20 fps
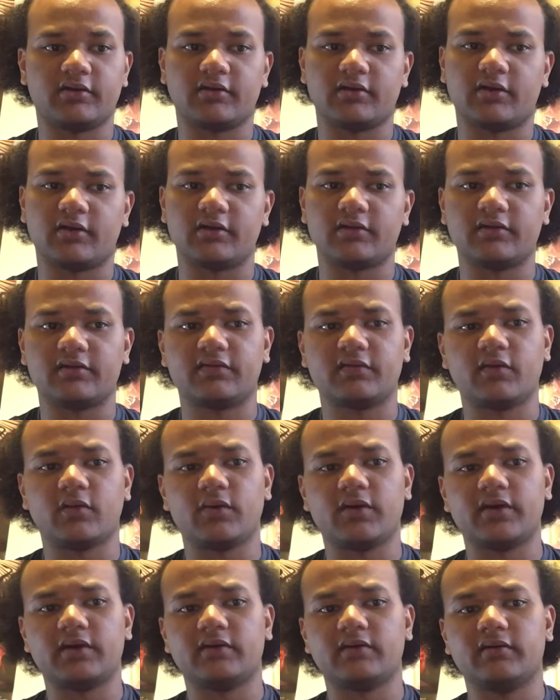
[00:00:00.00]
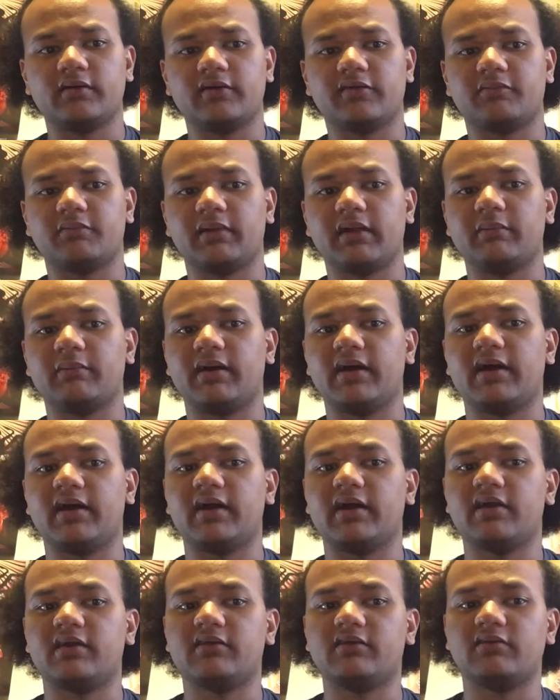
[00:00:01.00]
Curtis Hoyle is played
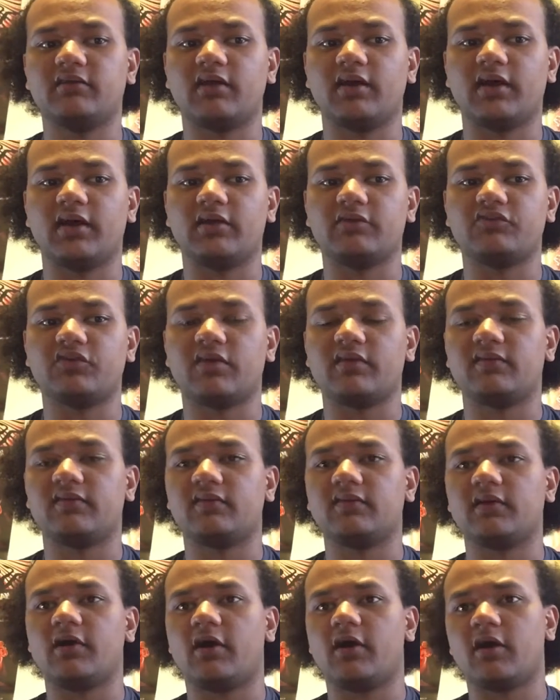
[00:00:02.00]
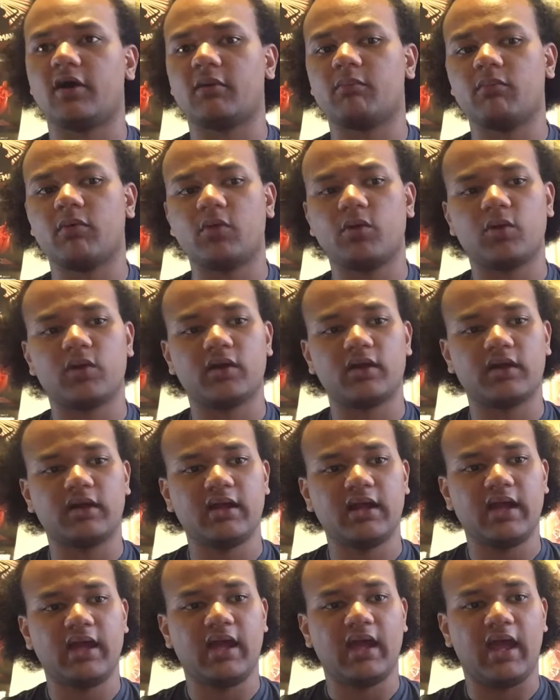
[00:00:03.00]
by Jason R. Moore,
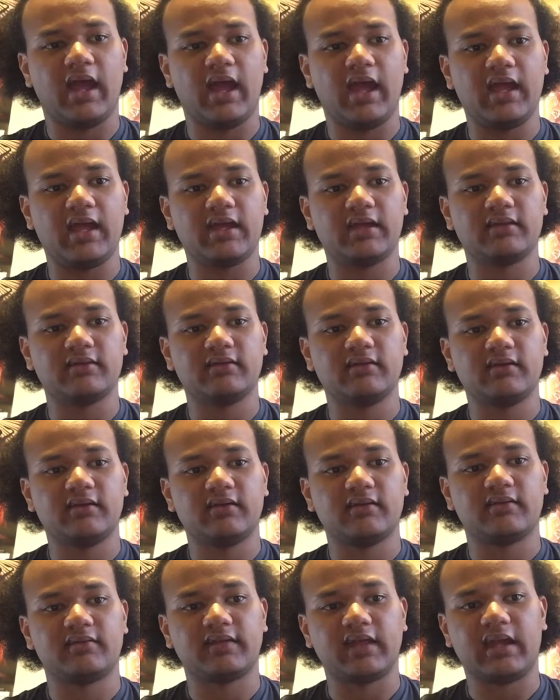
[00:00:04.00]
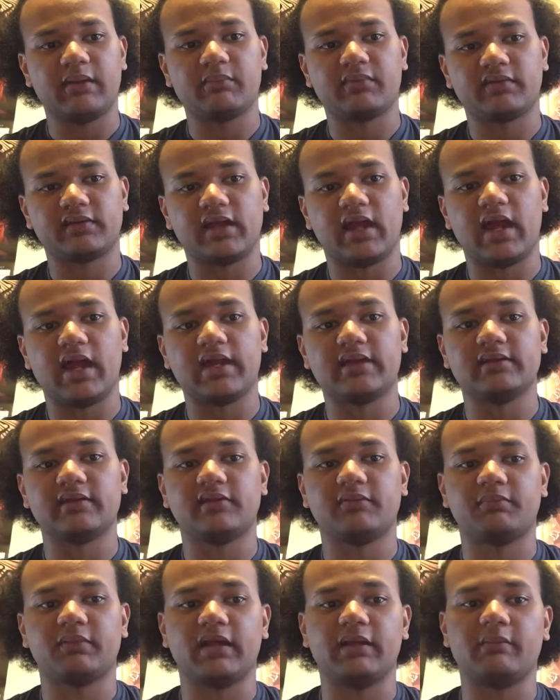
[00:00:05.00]
and Sam Stein
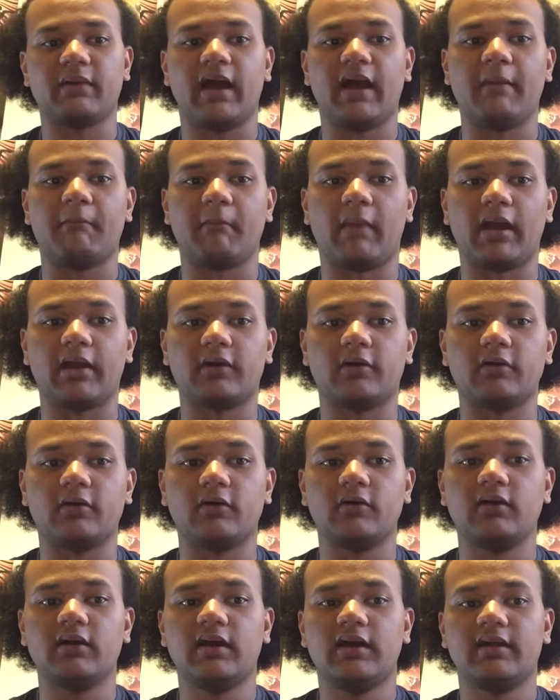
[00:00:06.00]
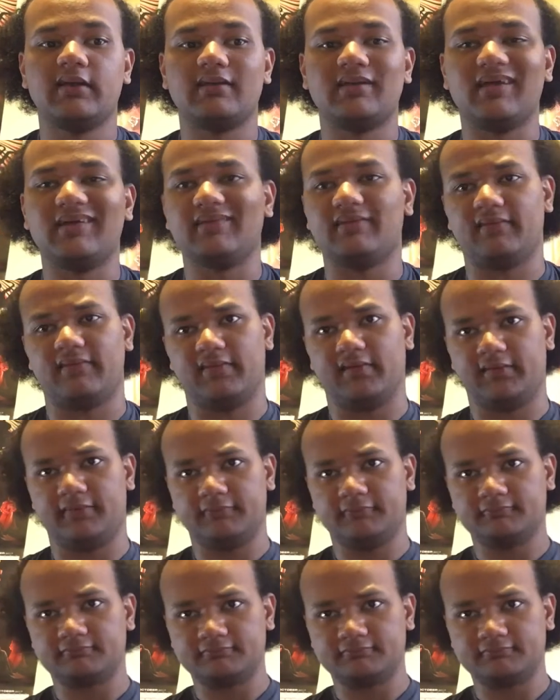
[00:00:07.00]
is played by Michael Nathanson.